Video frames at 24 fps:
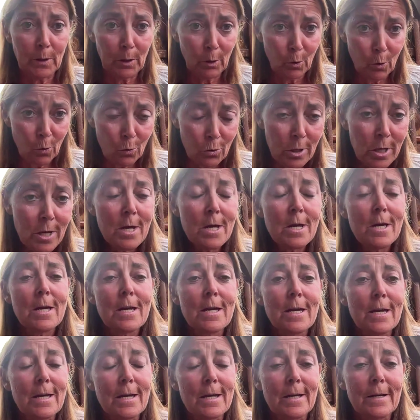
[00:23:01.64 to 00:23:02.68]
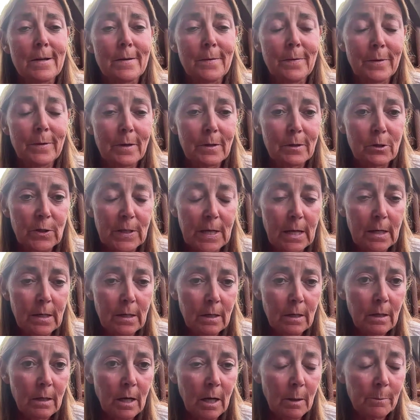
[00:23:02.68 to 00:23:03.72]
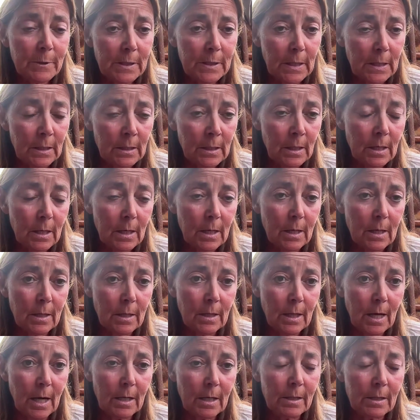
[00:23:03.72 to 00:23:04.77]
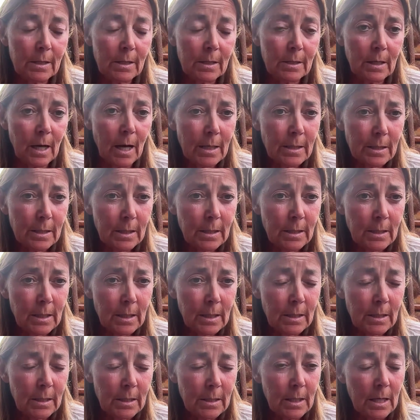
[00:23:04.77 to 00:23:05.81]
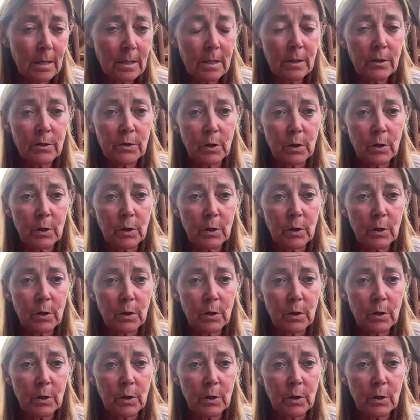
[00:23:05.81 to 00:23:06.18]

very long standard, comes in, and that is an ICT standard.